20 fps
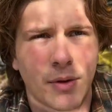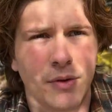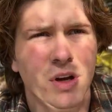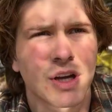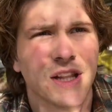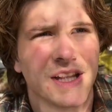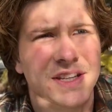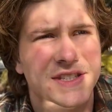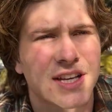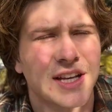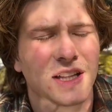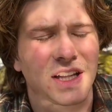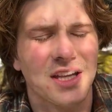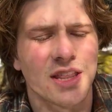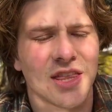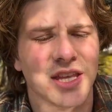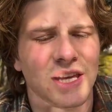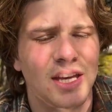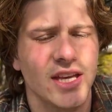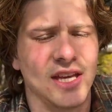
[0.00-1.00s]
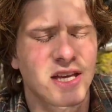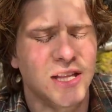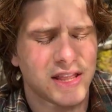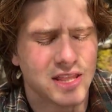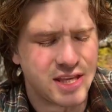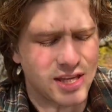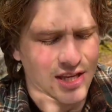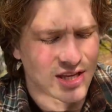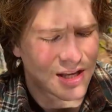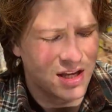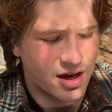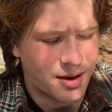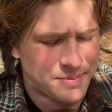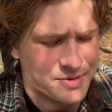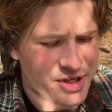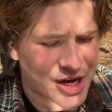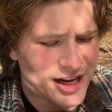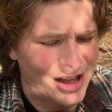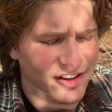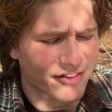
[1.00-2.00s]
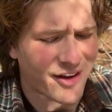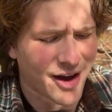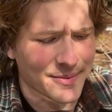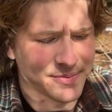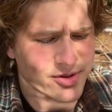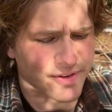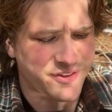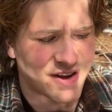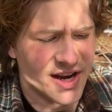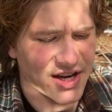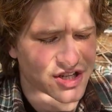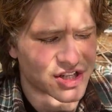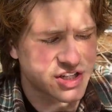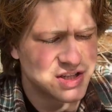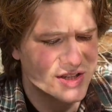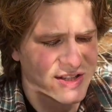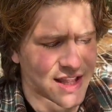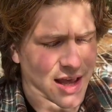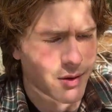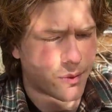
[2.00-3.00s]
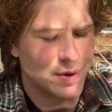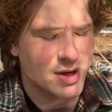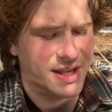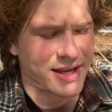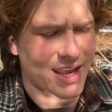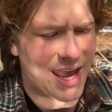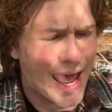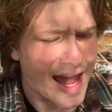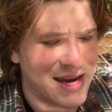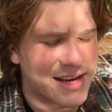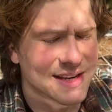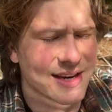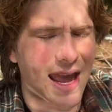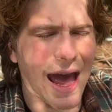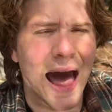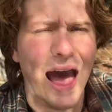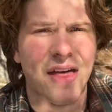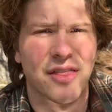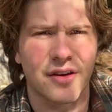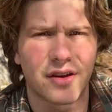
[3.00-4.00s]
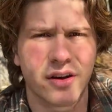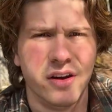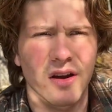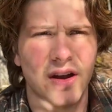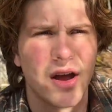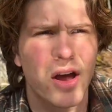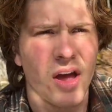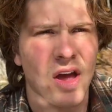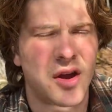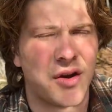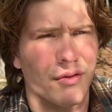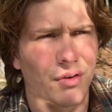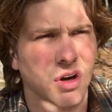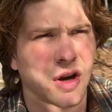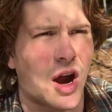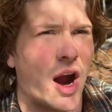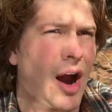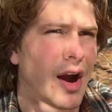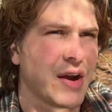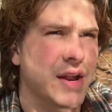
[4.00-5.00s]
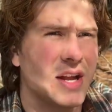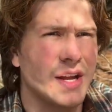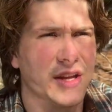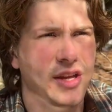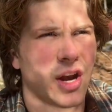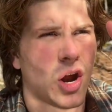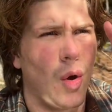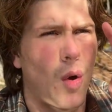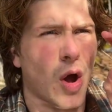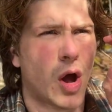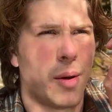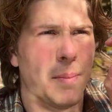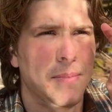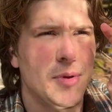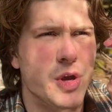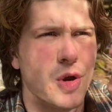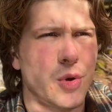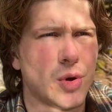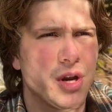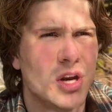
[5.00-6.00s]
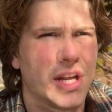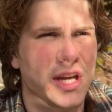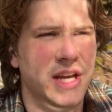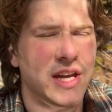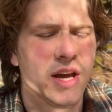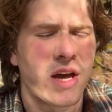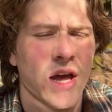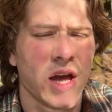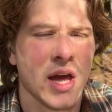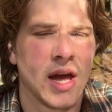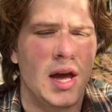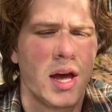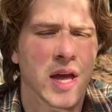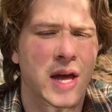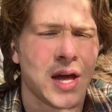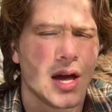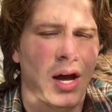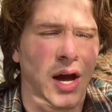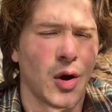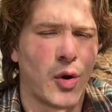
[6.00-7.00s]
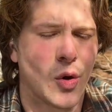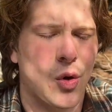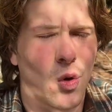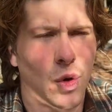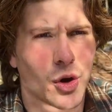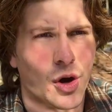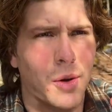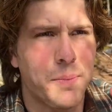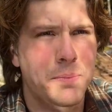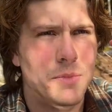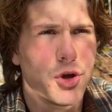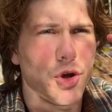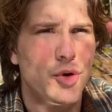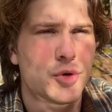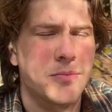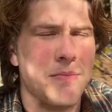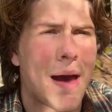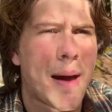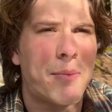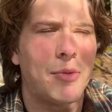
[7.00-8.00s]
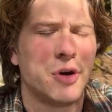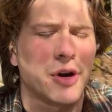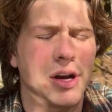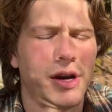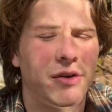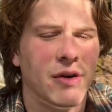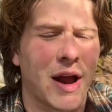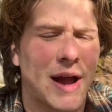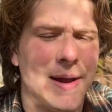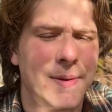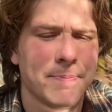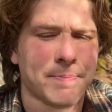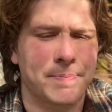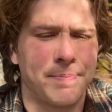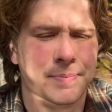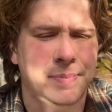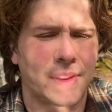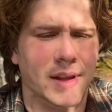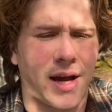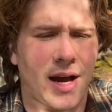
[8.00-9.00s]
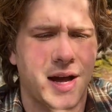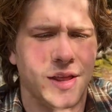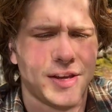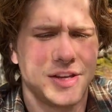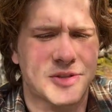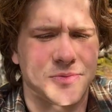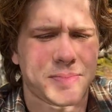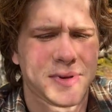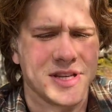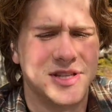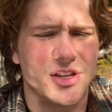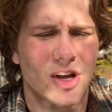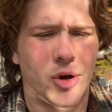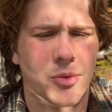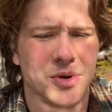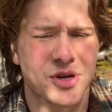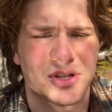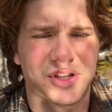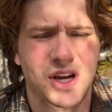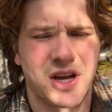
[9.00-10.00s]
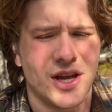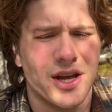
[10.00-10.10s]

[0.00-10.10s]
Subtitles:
realistically, the objective observations that we can gather regarding, you know, immunity or immune memory, right? These misnomers,